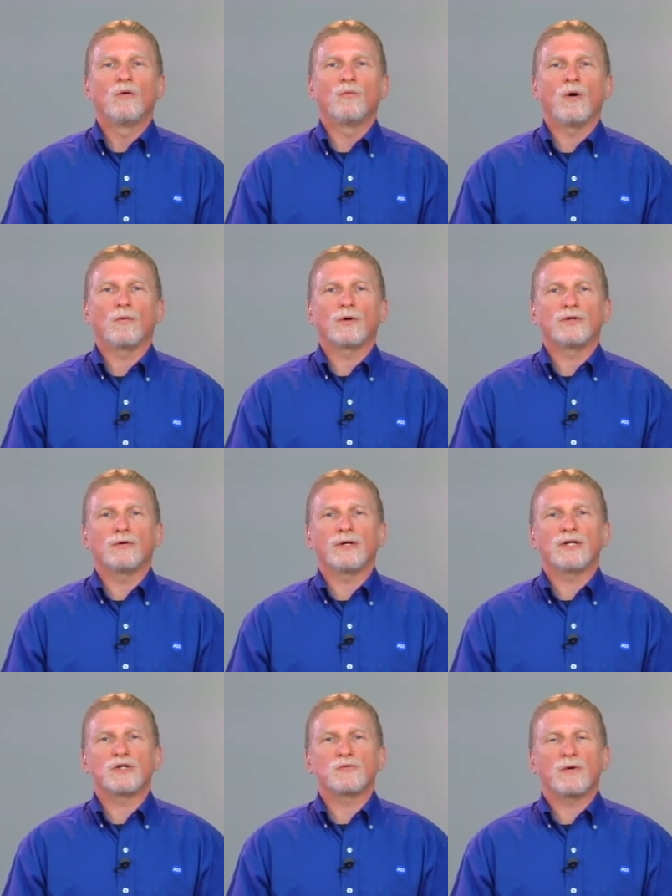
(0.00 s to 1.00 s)
What we're
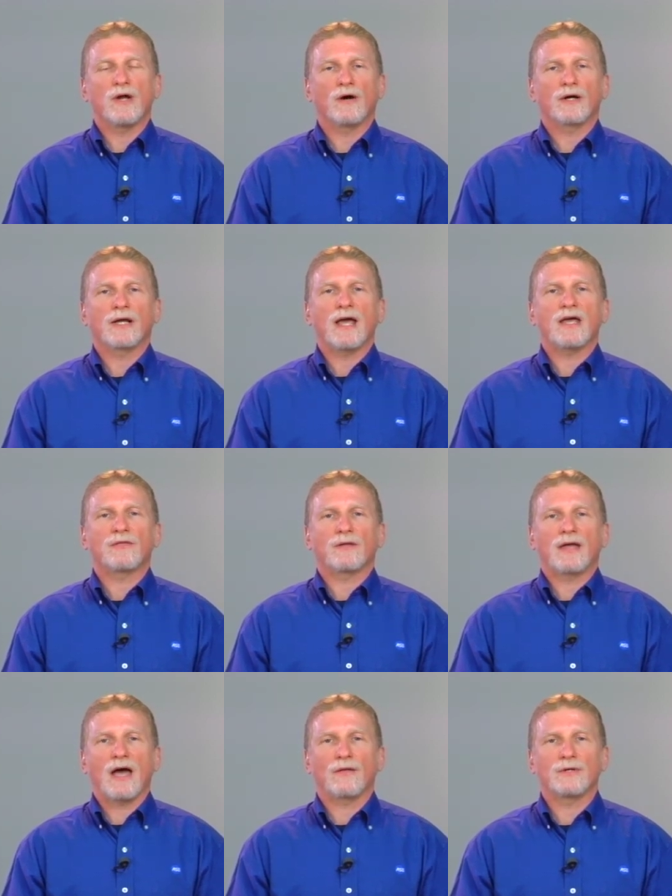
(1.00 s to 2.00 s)
doing is we are
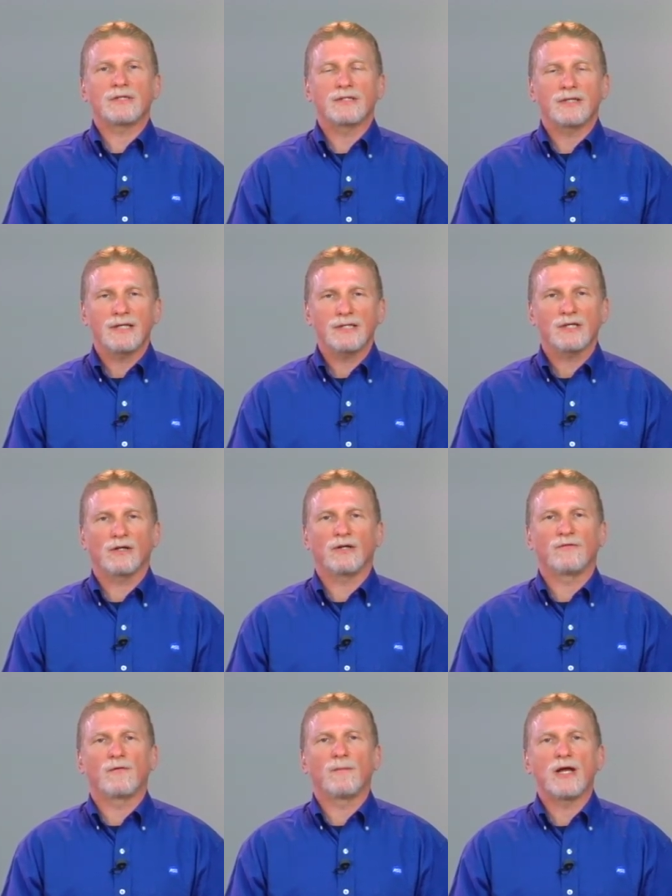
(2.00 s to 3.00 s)
gathering statistical
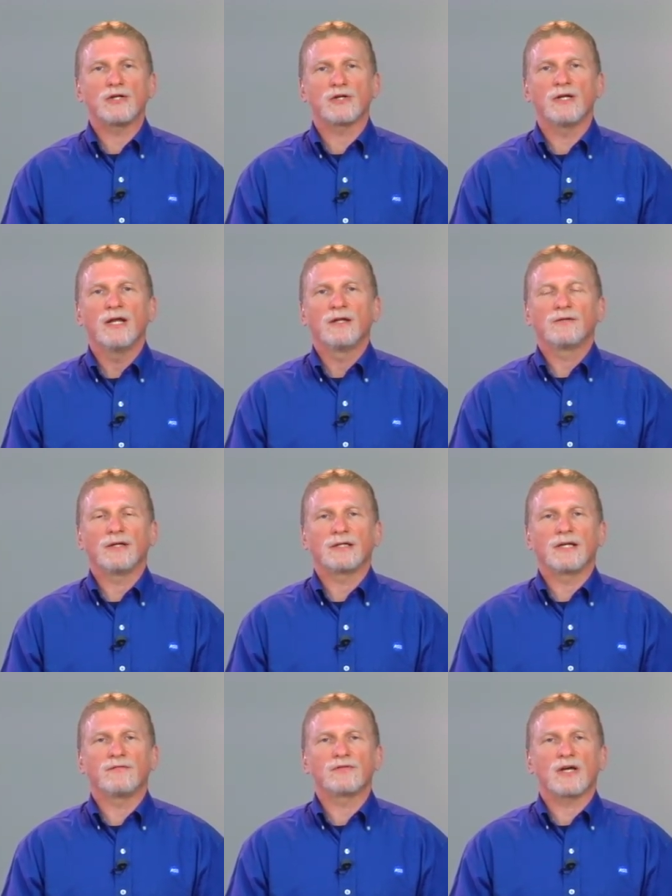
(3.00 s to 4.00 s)
information
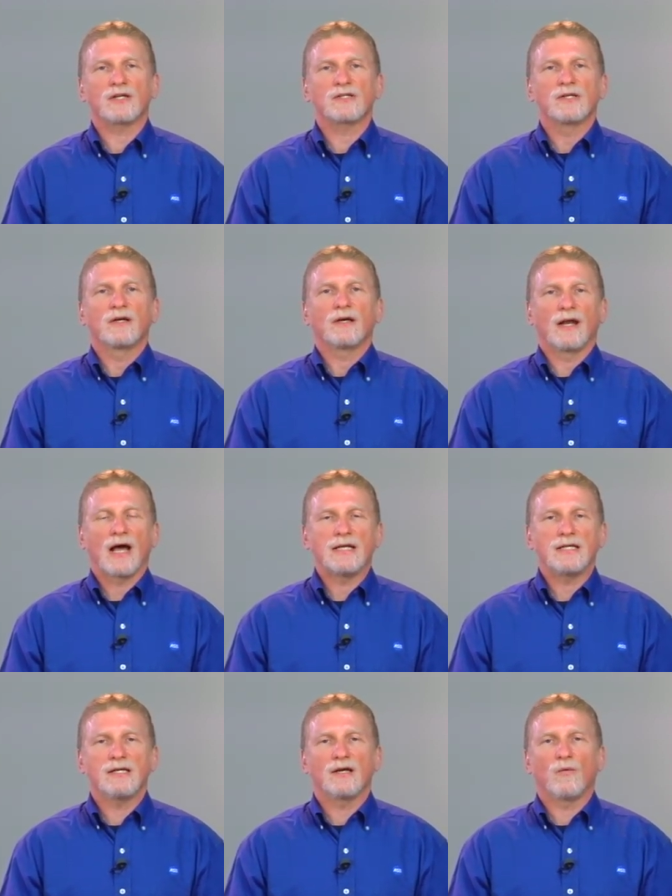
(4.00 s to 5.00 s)
that gives us an
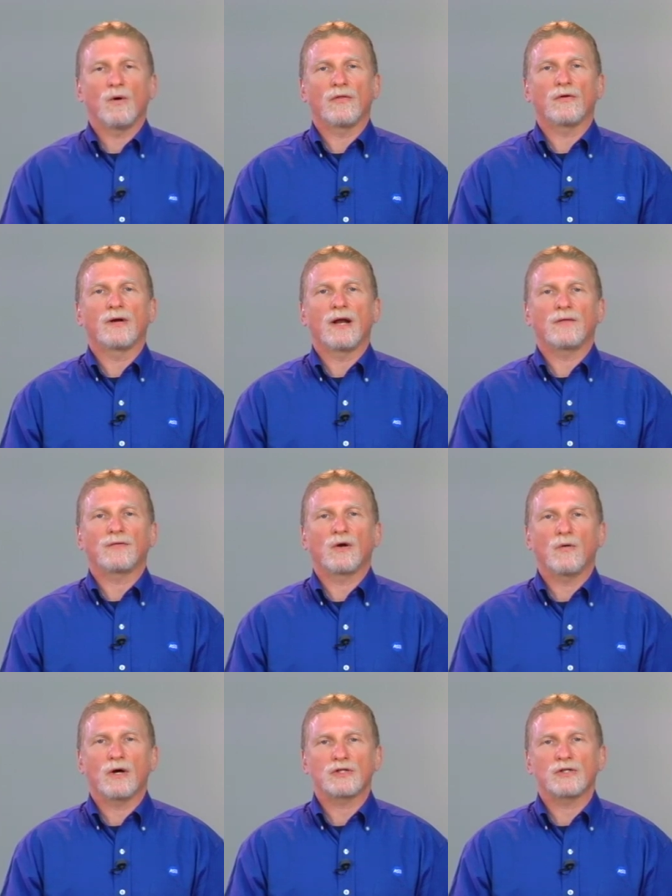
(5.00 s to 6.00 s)
idea whether or not the
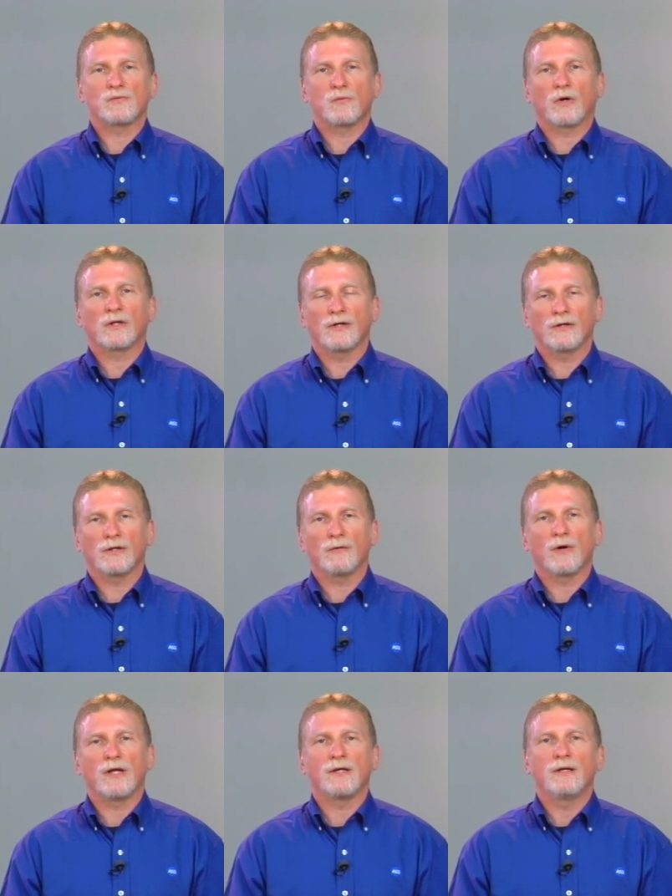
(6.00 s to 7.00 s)
questions were clearly
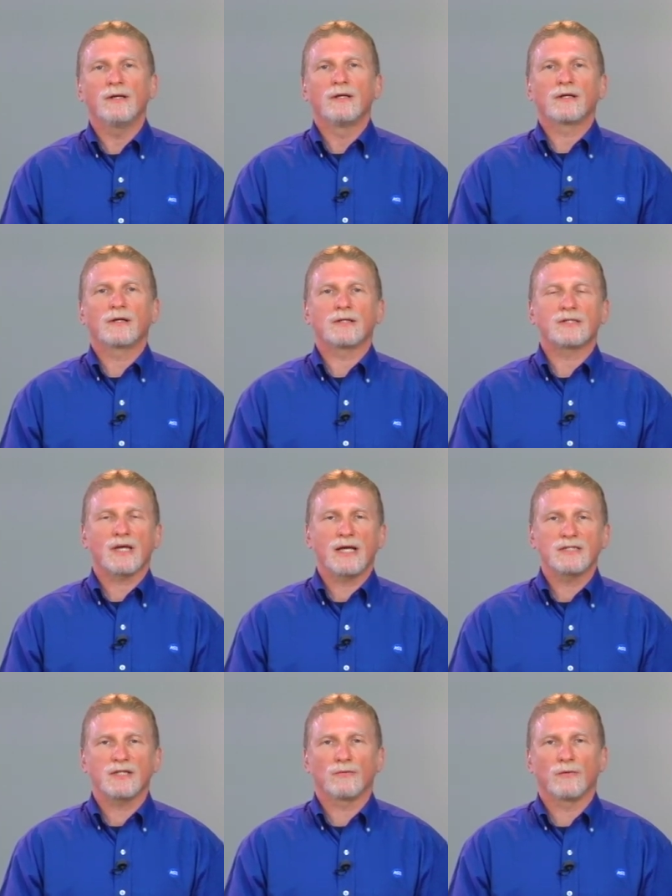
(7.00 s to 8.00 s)
written,
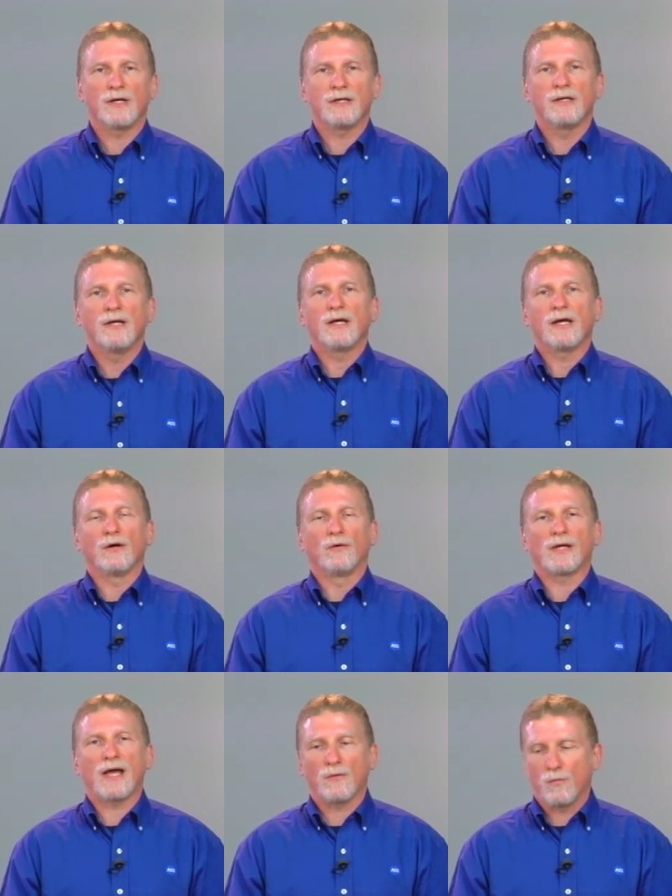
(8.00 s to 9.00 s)
concisely written, and
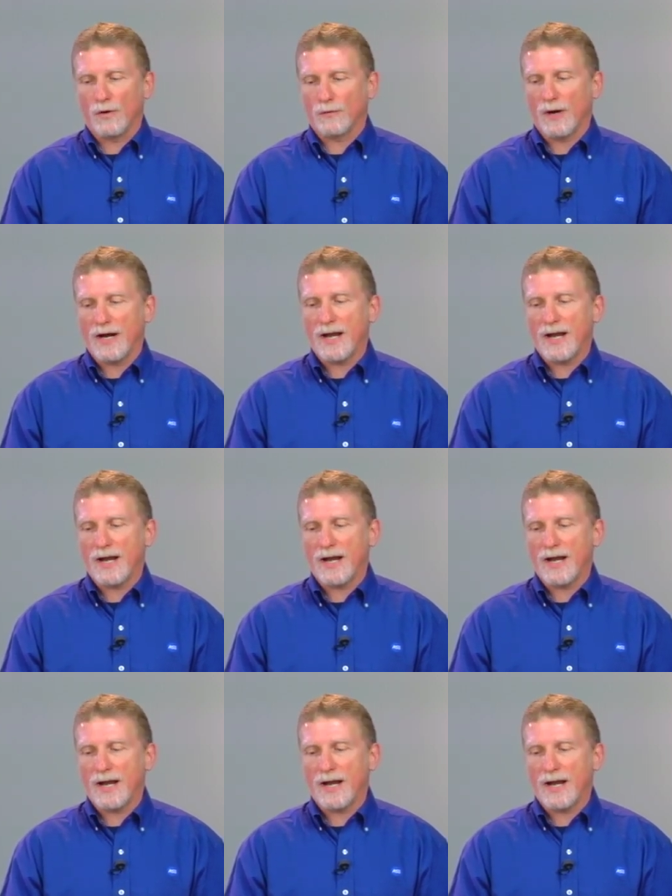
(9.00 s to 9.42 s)
only had one right